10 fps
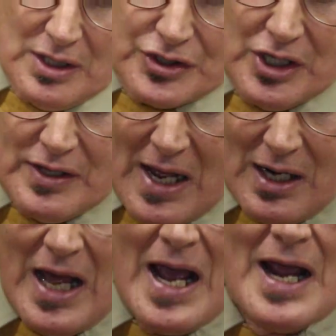See, that
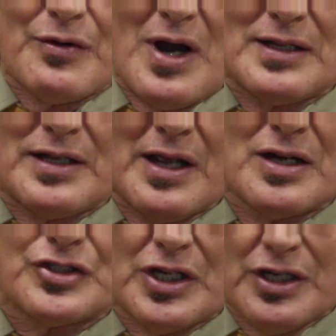line right
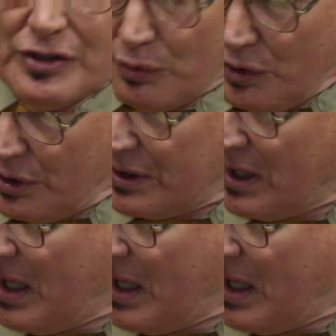there is in the wood.